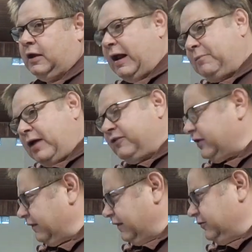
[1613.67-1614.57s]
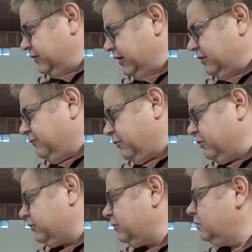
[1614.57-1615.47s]
And I'm not saying they should get
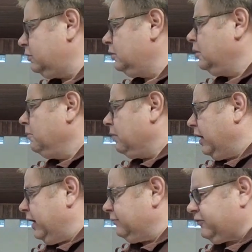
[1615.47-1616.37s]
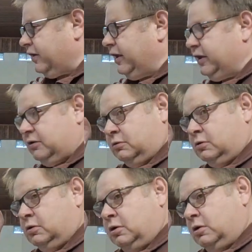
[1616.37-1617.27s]
divorced, but I am saying,
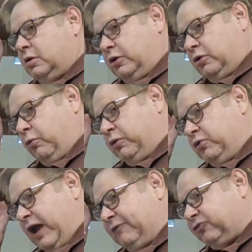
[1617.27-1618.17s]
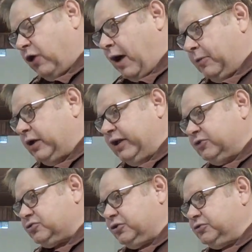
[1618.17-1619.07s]
when you have trauma
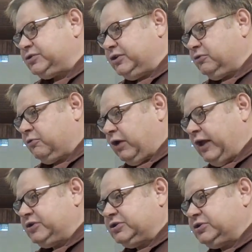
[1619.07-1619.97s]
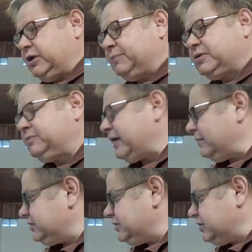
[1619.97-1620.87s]
introduced into a relationship,
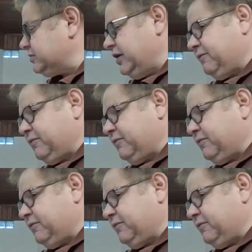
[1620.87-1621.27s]
sometimes it doesn't